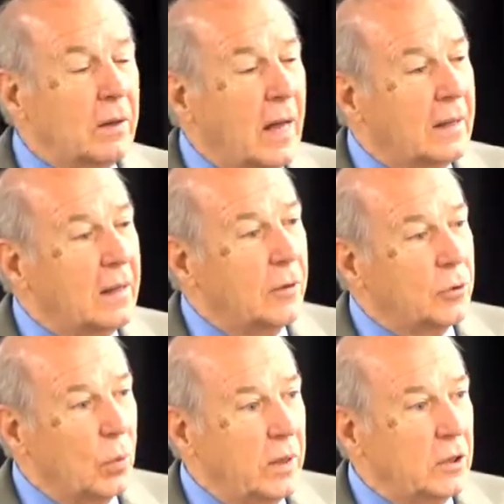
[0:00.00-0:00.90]
that those
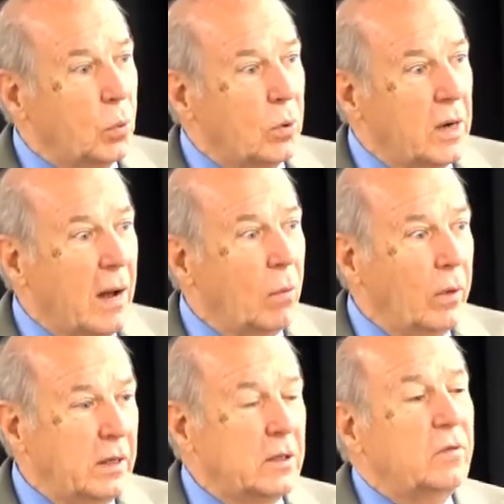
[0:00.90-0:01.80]
weeks were not
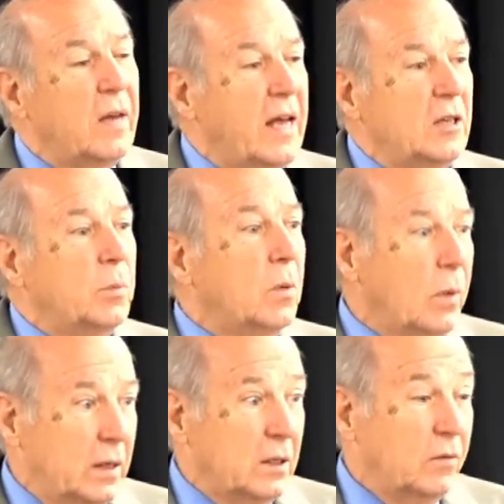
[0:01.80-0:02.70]
weeks of days, but
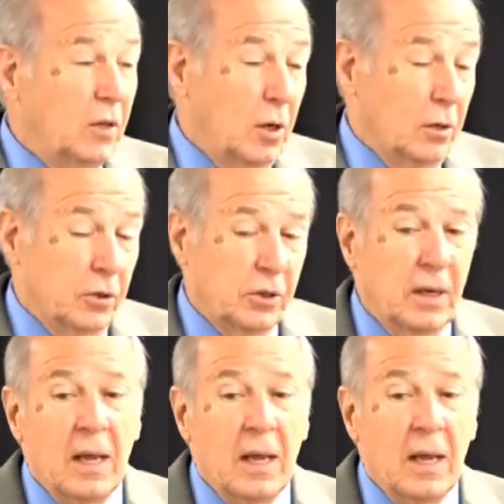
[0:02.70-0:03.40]
weeks of years.